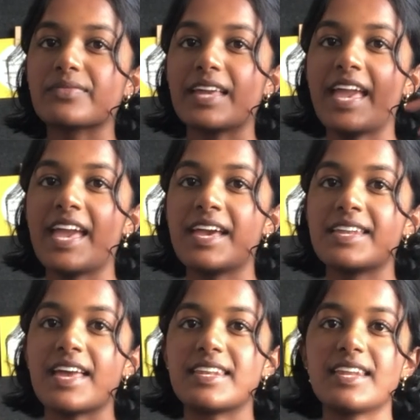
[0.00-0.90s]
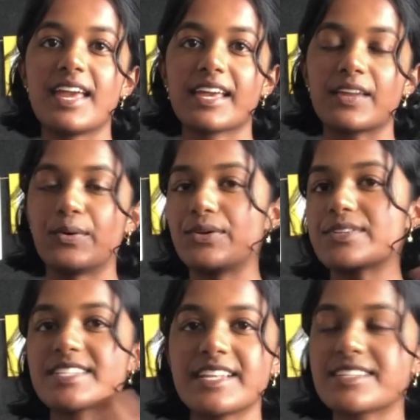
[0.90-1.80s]
head and neck and all your
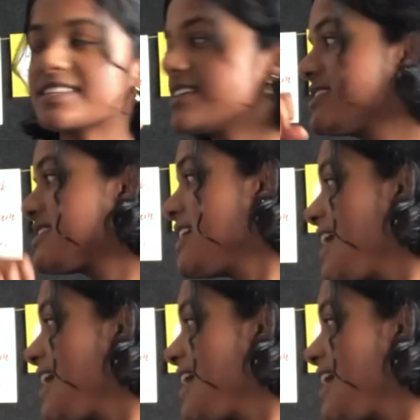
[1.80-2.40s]
senses,